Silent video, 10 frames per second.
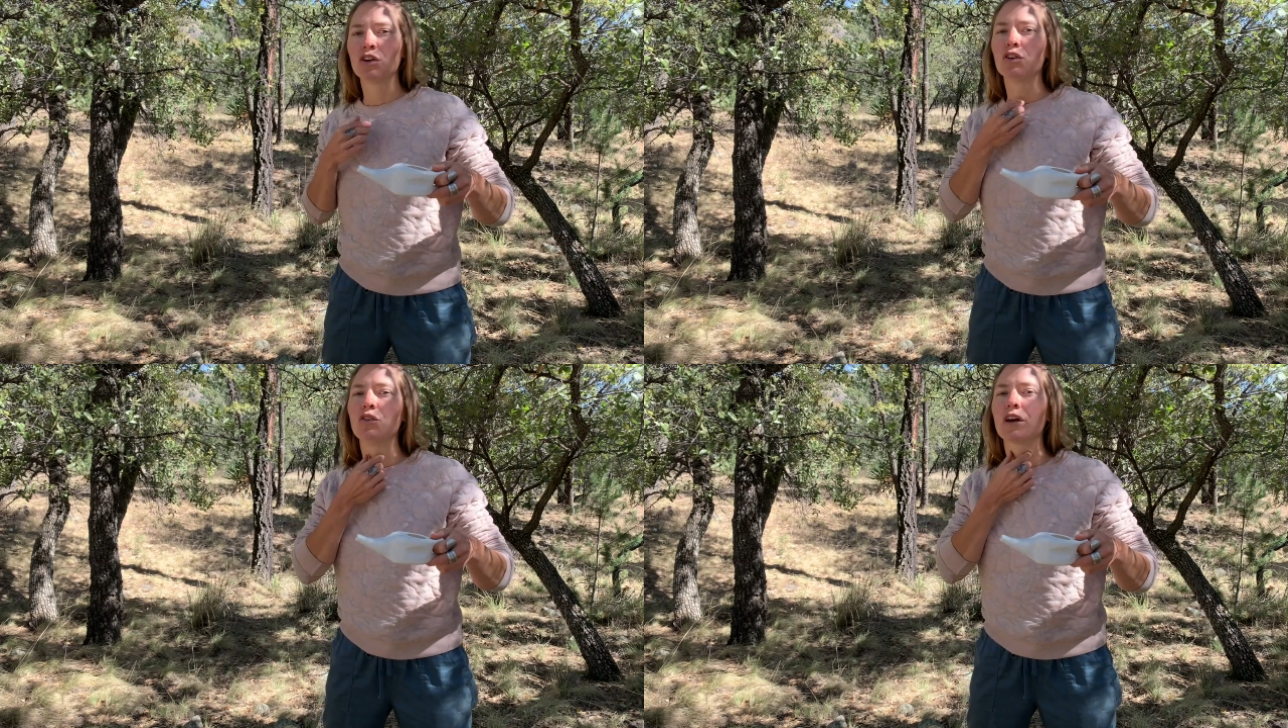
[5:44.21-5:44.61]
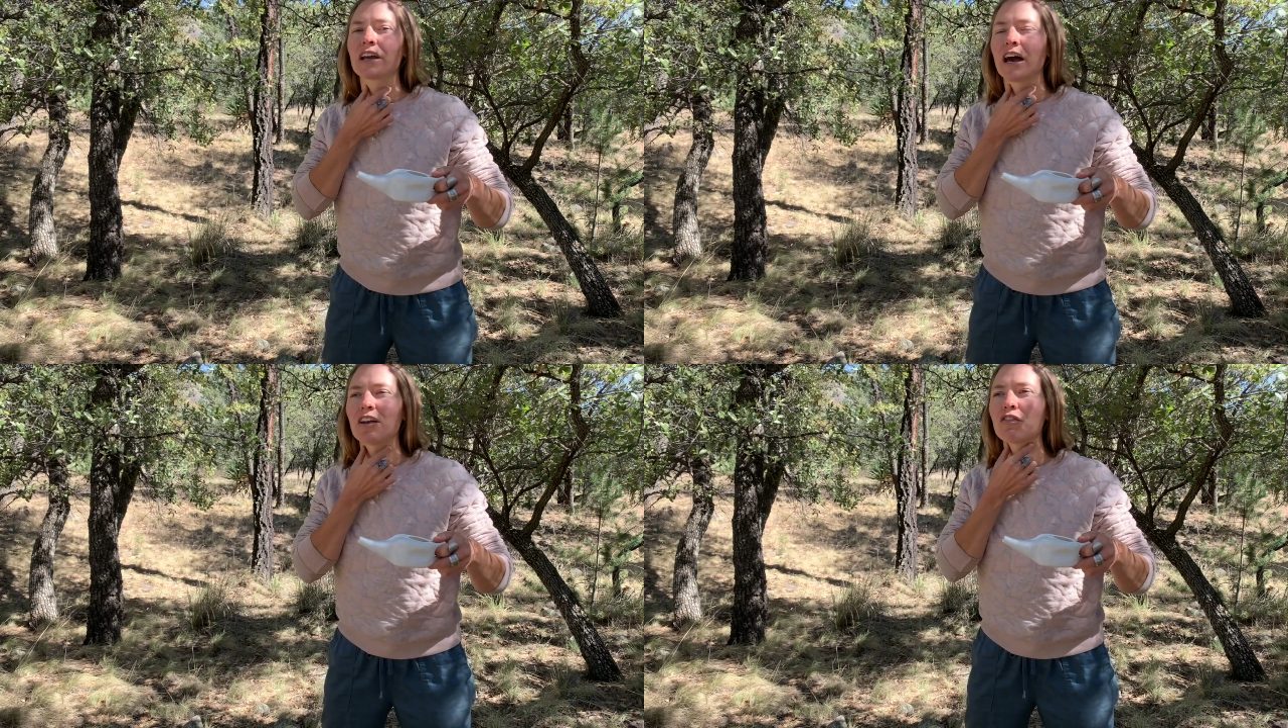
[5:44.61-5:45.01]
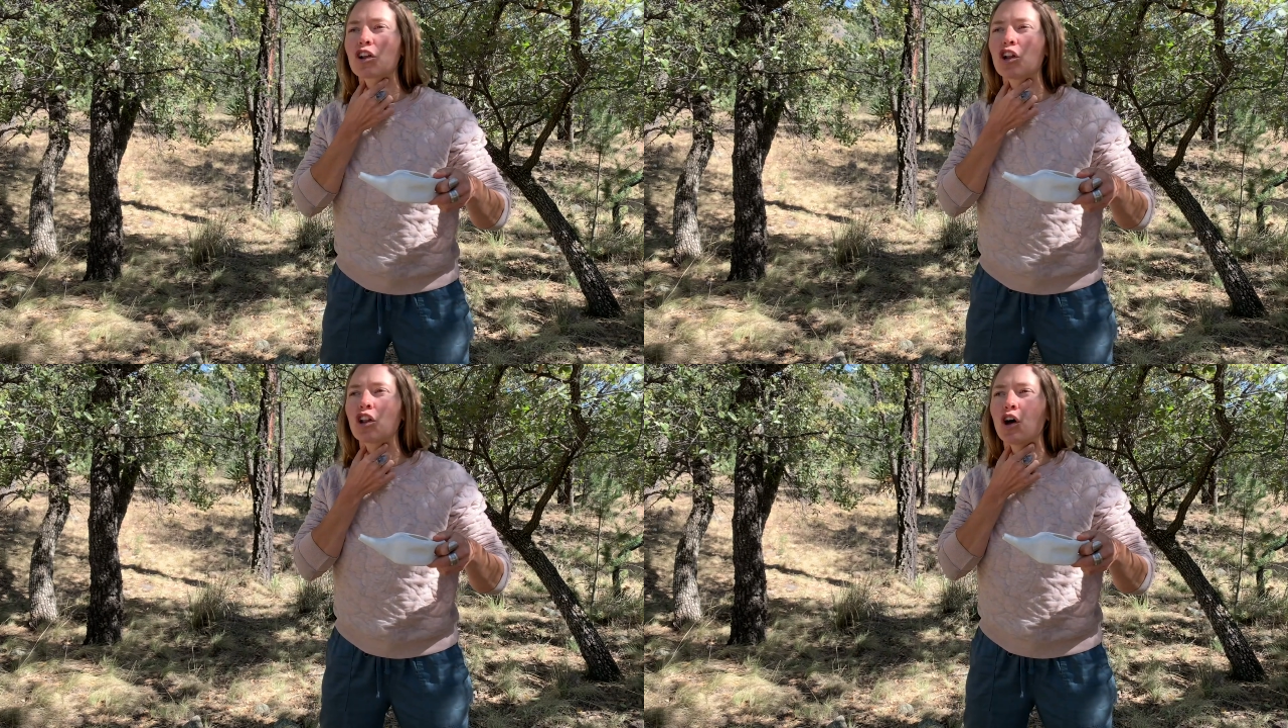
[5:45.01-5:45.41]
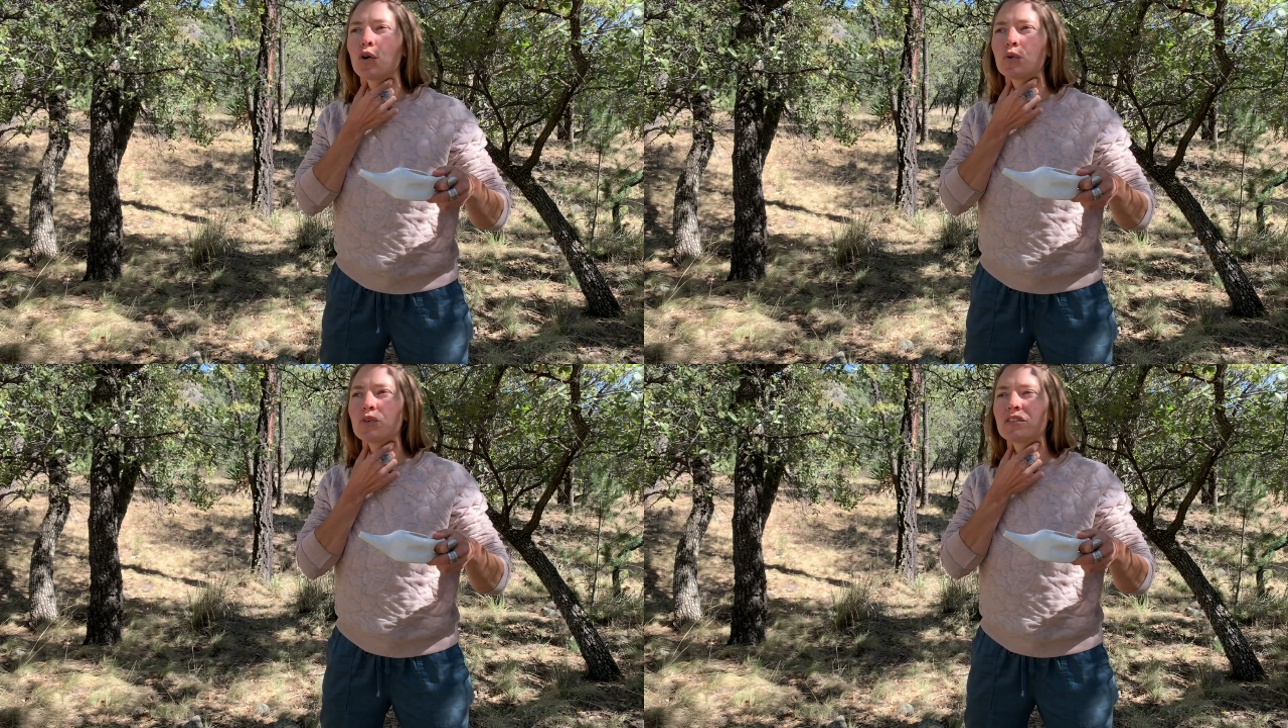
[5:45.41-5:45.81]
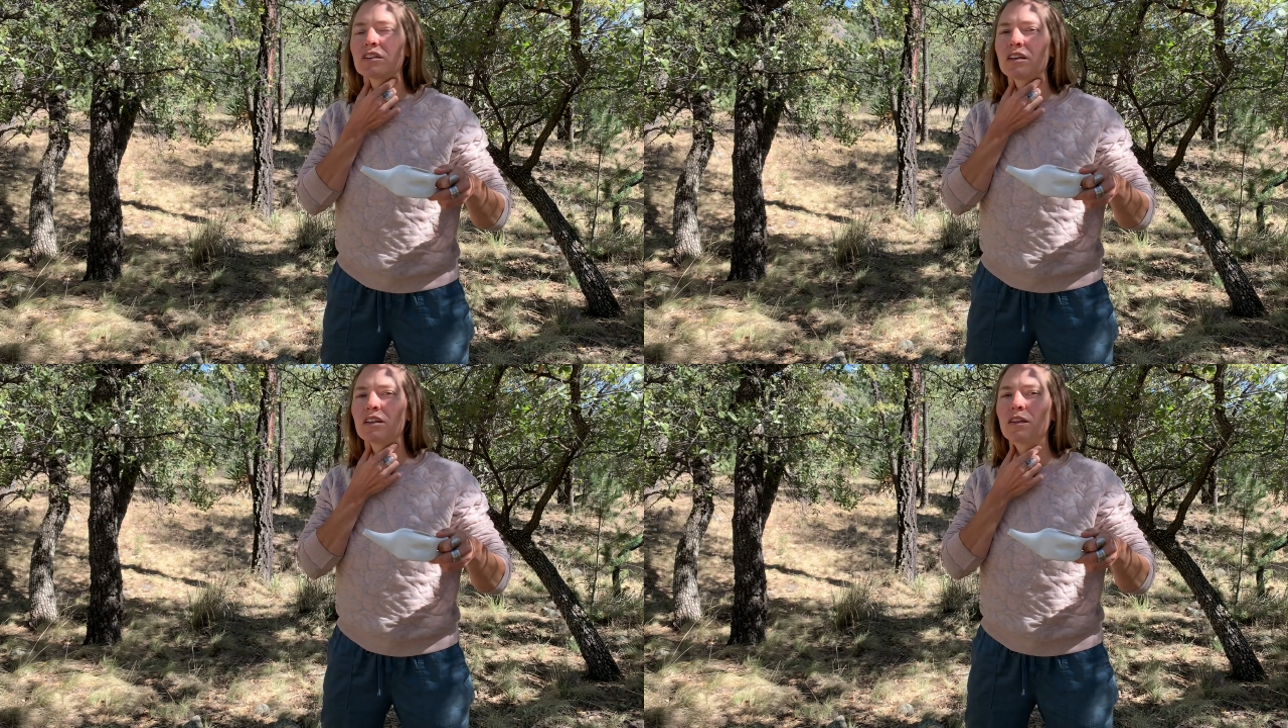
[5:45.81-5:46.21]
You can kind of close
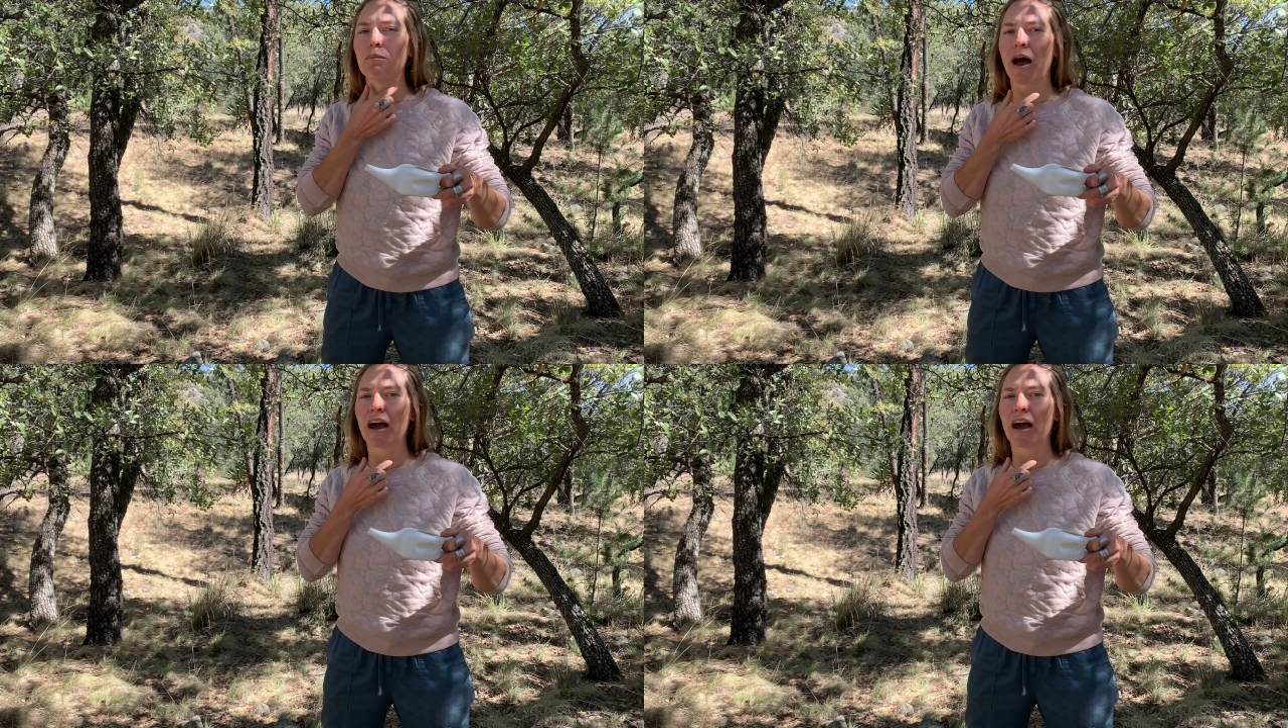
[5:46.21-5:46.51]
the back